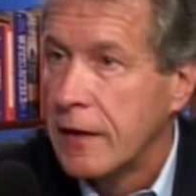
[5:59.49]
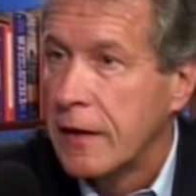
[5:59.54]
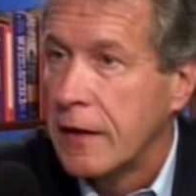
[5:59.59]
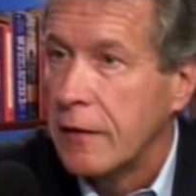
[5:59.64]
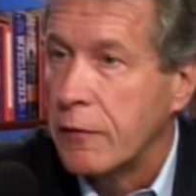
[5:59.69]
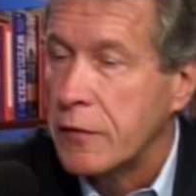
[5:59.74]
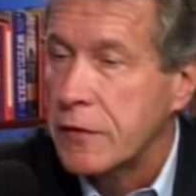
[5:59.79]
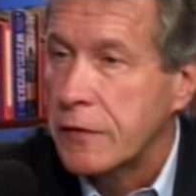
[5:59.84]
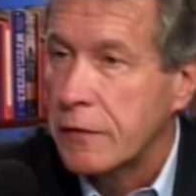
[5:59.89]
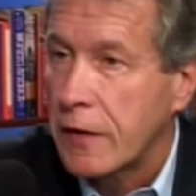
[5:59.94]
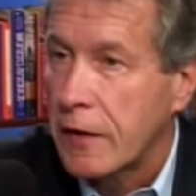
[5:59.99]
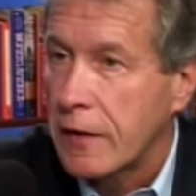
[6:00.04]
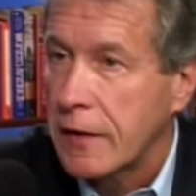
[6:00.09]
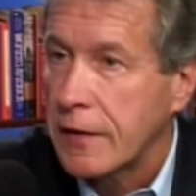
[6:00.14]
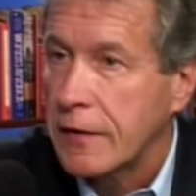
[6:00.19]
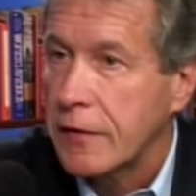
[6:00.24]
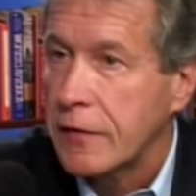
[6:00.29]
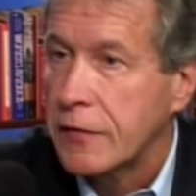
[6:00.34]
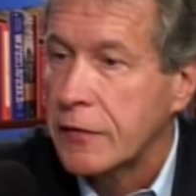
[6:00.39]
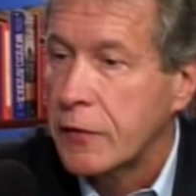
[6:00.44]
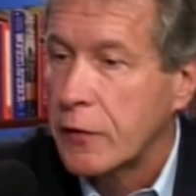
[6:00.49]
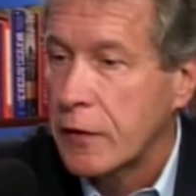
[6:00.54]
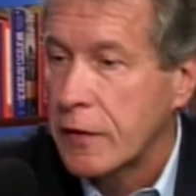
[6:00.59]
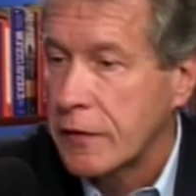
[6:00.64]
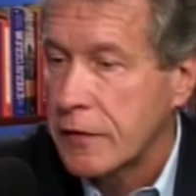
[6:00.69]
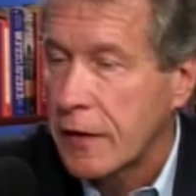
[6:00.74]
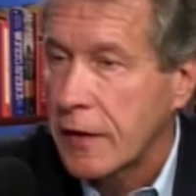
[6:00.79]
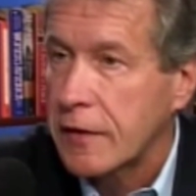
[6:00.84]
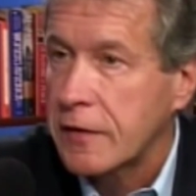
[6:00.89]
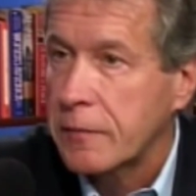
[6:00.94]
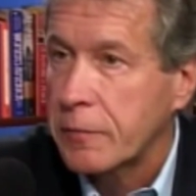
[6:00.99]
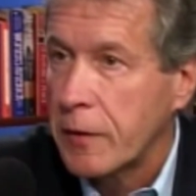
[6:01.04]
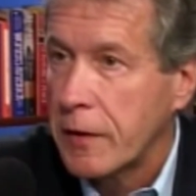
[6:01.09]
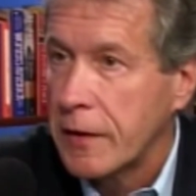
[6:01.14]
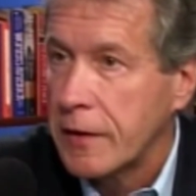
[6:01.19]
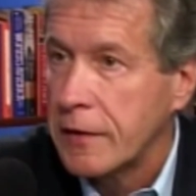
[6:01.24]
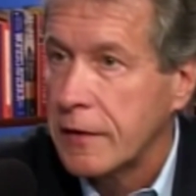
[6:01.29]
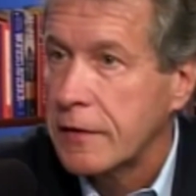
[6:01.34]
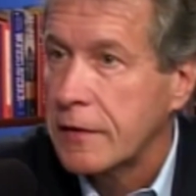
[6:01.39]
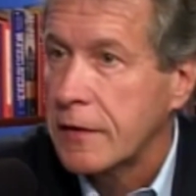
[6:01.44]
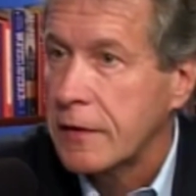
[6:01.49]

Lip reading: It was very understood, as I explained in